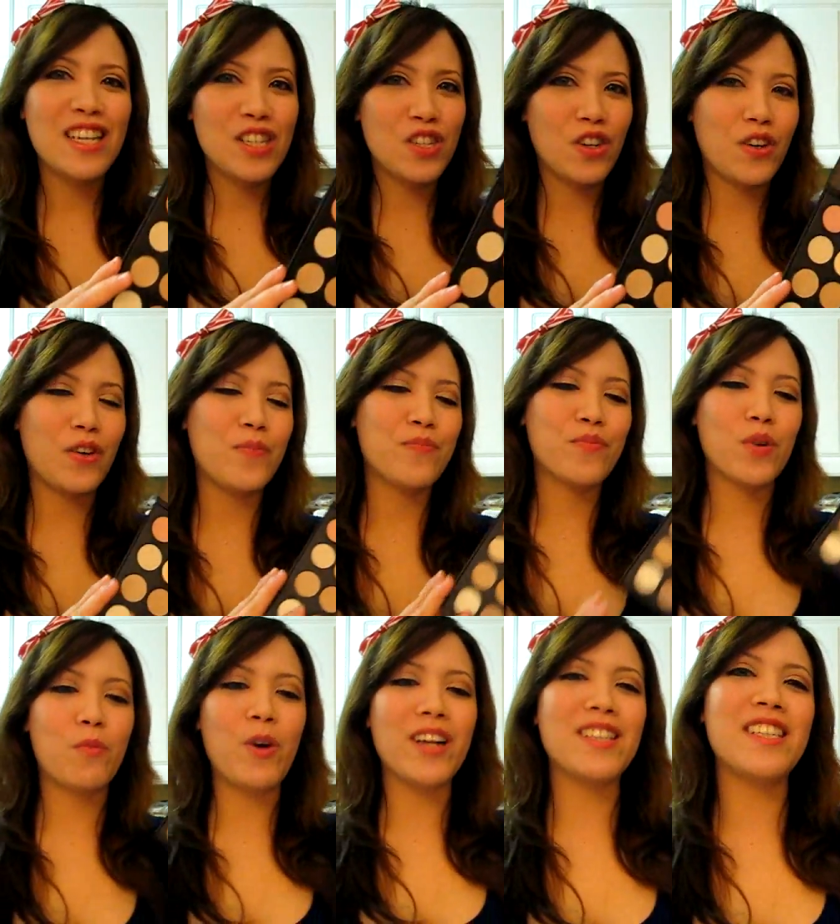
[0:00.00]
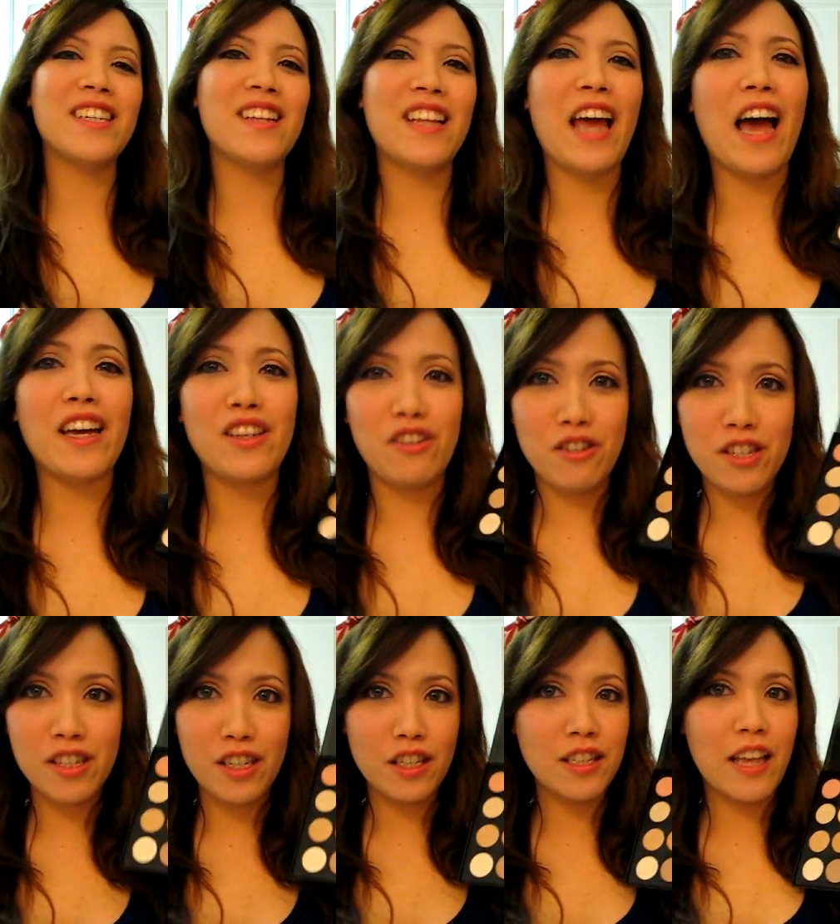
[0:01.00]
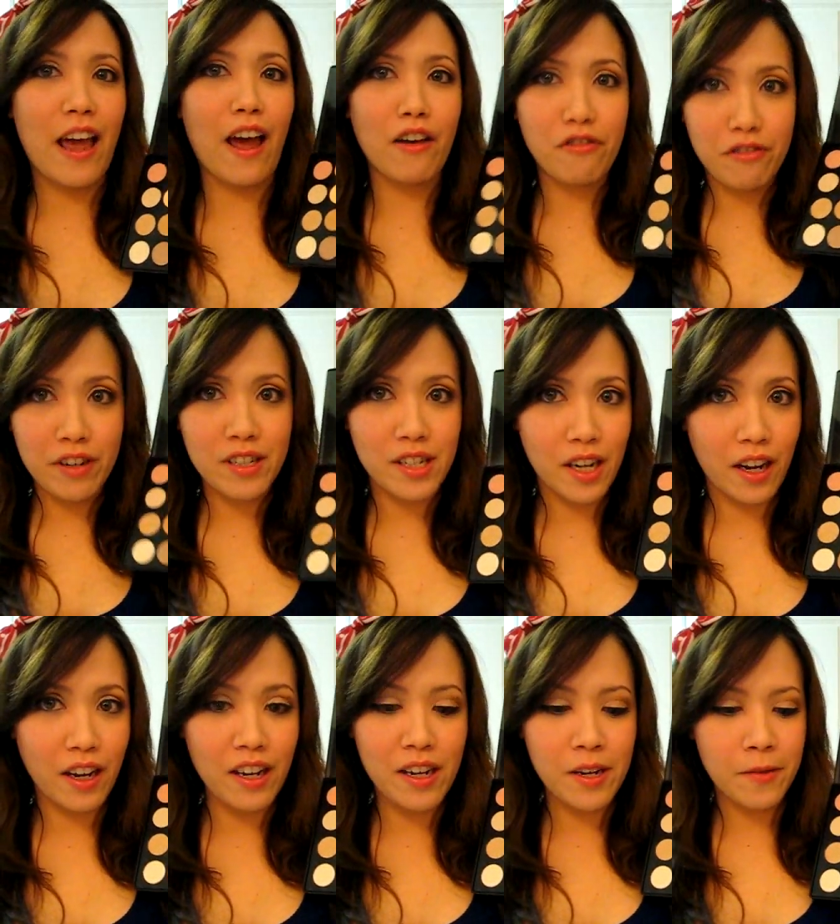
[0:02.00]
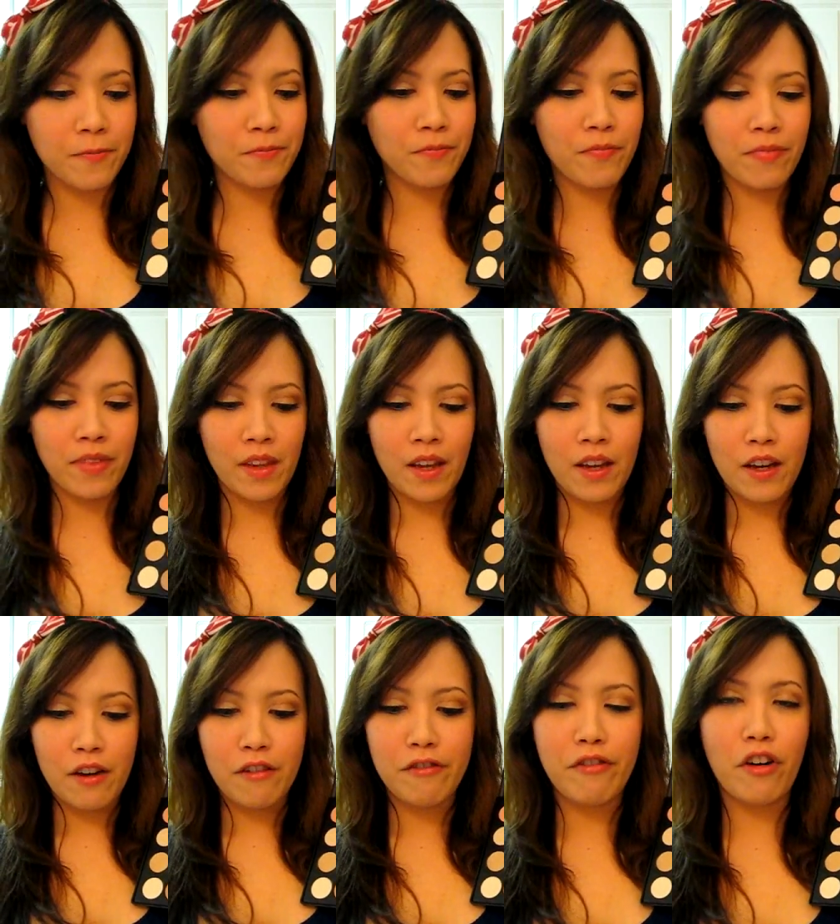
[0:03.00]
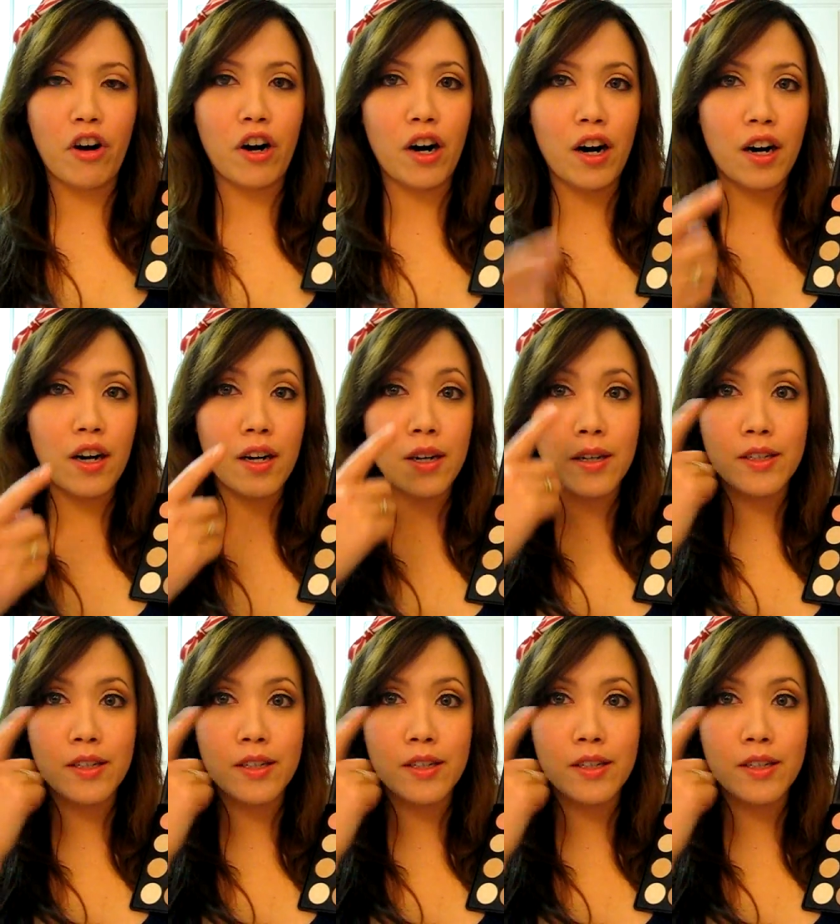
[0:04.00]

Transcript: So practically I use this every day for